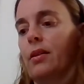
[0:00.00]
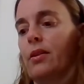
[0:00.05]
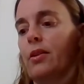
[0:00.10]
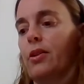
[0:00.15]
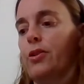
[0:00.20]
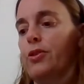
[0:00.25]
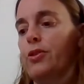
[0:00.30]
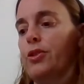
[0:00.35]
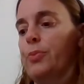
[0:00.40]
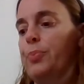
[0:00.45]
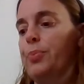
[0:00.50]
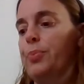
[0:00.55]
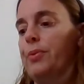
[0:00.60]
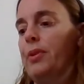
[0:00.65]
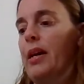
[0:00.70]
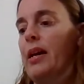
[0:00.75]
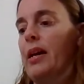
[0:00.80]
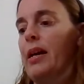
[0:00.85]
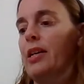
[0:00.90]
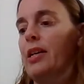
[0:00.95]

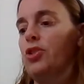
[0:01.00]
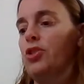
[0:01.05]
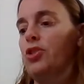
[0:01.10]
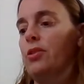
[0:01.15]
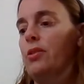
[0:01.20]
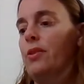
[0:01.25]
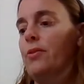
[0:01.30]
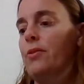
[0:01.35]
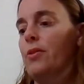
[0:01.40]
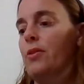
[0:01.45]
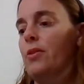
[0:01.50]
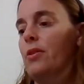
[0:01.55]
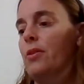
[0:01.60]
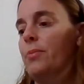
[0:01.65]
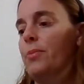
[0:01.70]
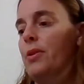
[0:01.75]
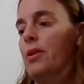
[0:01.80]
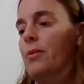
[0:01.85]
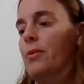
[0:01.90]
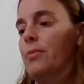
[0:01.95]
Kersplash! Another
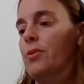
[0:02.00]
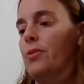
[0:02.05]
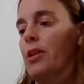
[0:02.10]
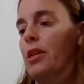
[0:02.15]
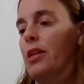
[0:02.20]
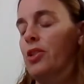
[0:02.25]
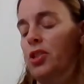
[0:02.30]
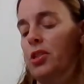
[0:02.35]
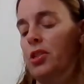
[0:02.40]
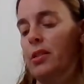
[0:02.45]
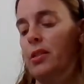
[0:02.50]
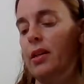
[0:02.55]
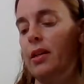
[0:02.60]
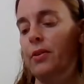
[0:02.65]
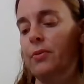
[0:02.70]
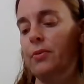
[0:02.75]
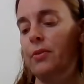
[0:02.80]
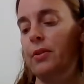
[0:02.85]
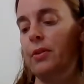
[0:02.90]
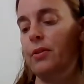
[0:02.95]
arm comes crashing
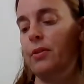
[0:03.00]
down.